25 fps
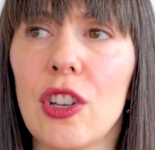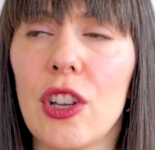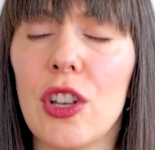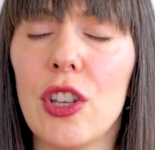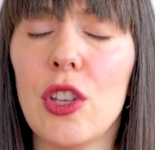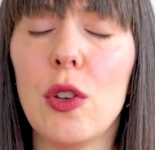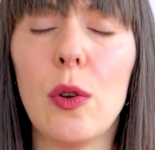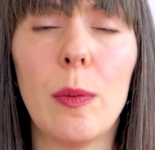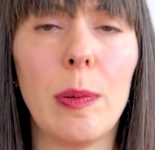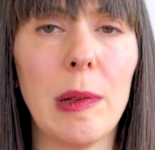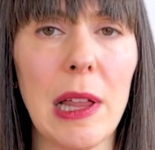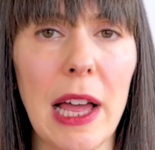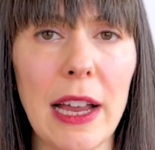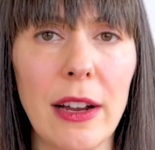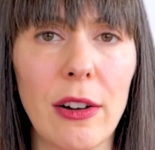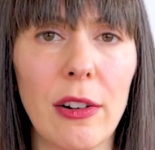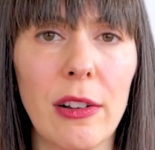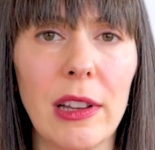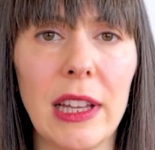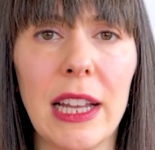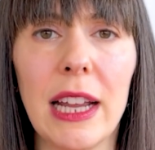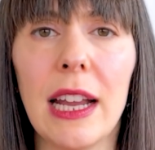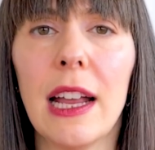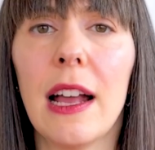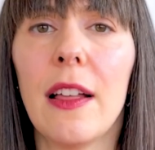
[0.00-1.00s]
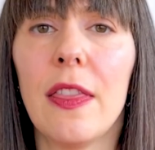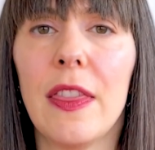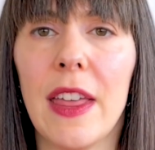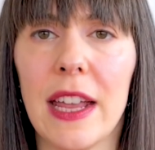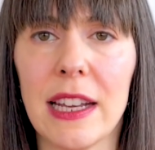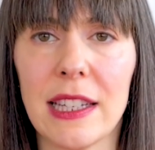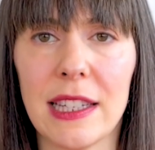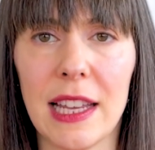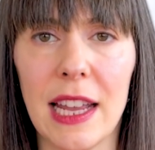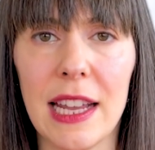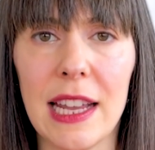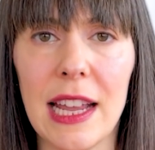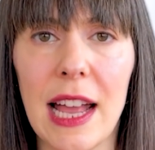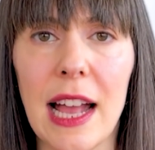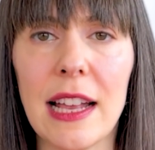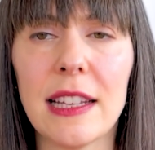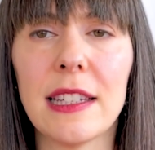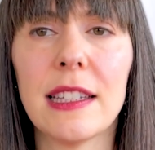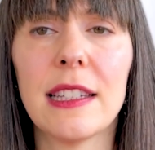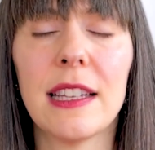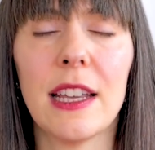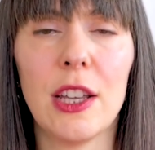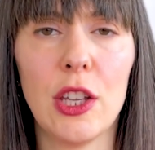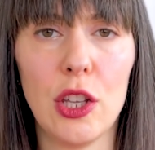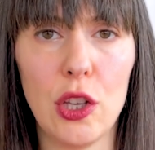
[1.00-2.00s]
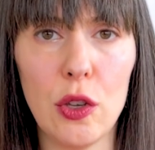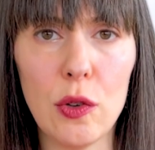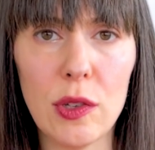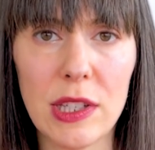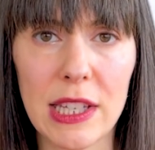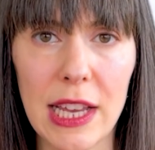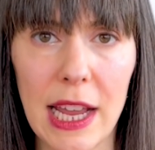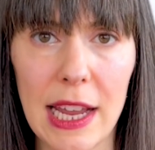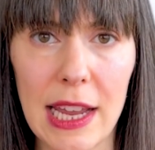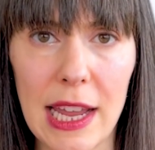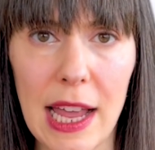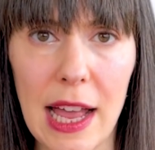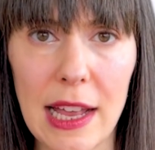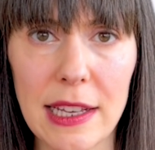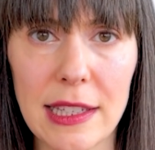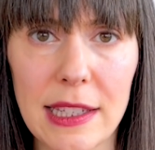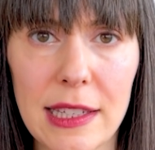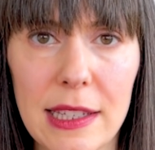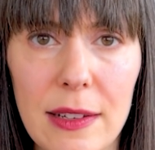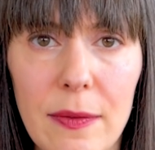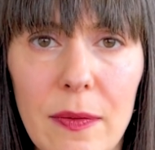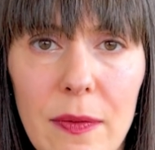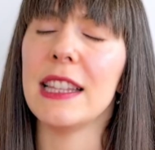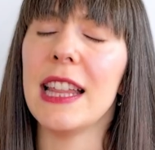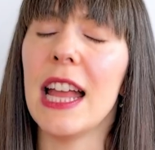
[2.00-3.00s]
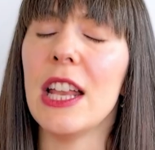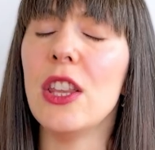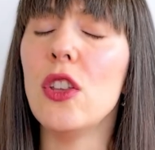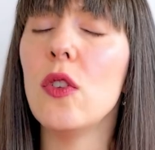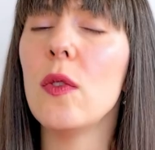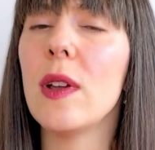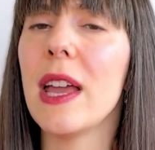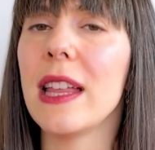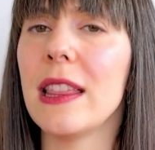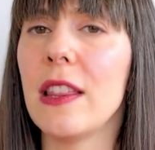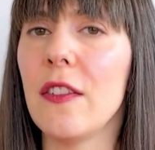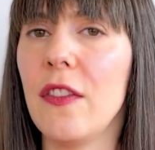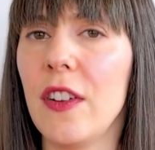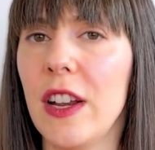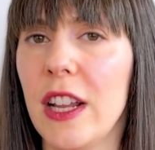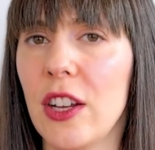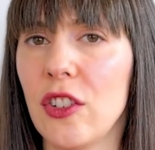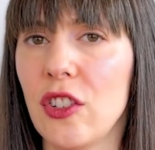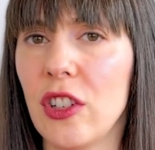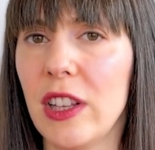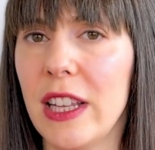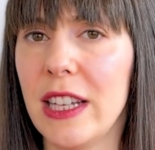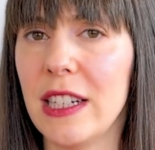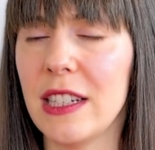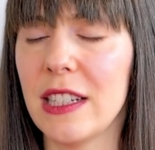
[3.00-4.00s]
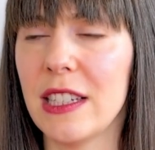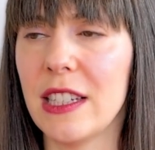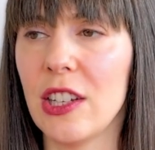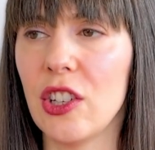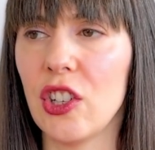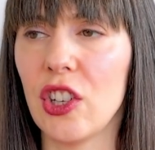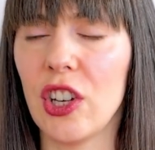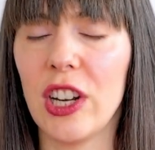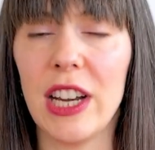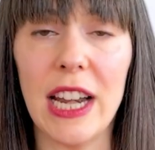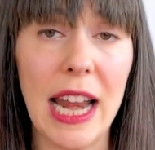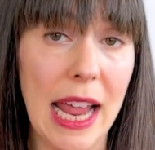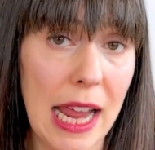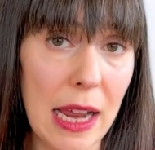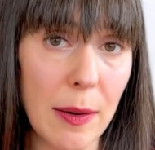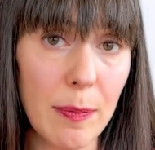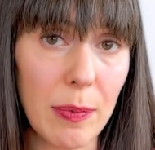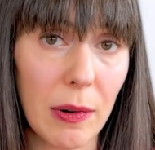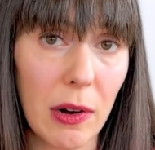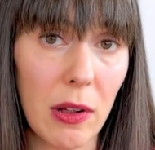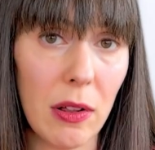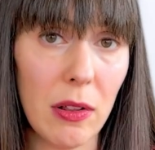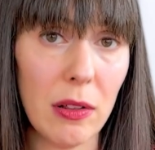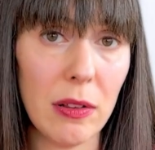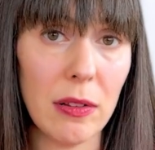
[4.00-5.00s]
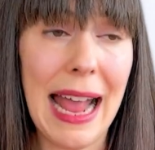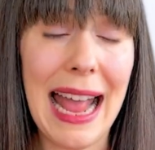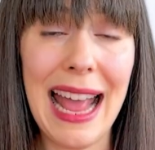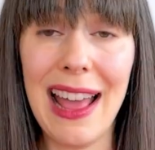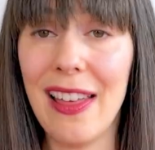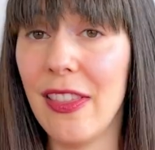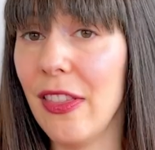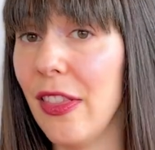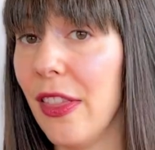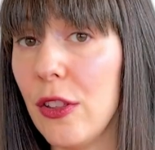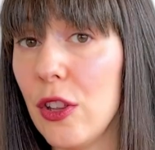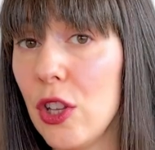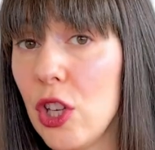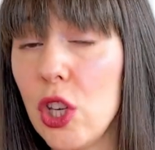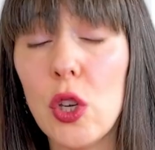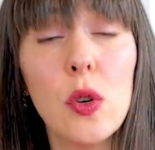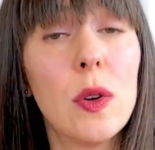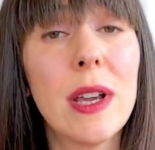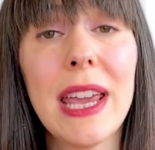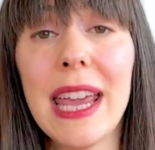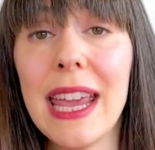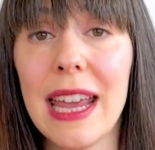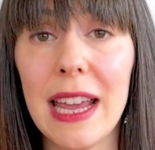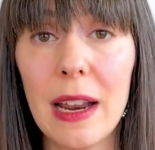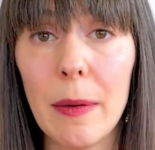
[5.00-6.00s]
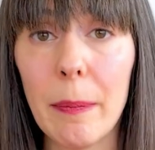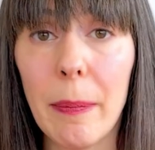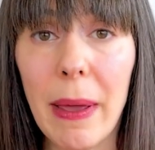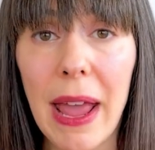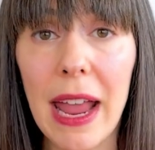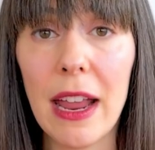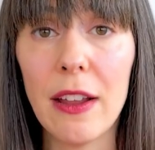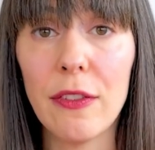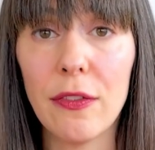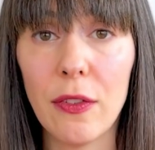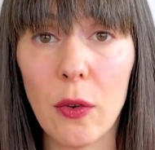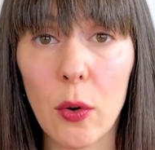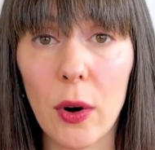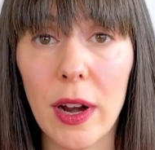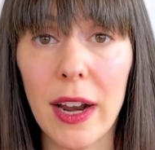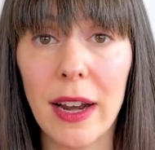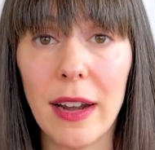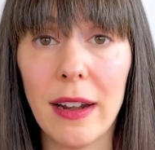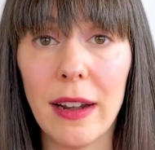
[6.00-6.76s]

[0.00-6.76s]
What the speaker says: You apply early, they say yes, you say yes. Then you get the financial aid decision in April and you can't pay for it.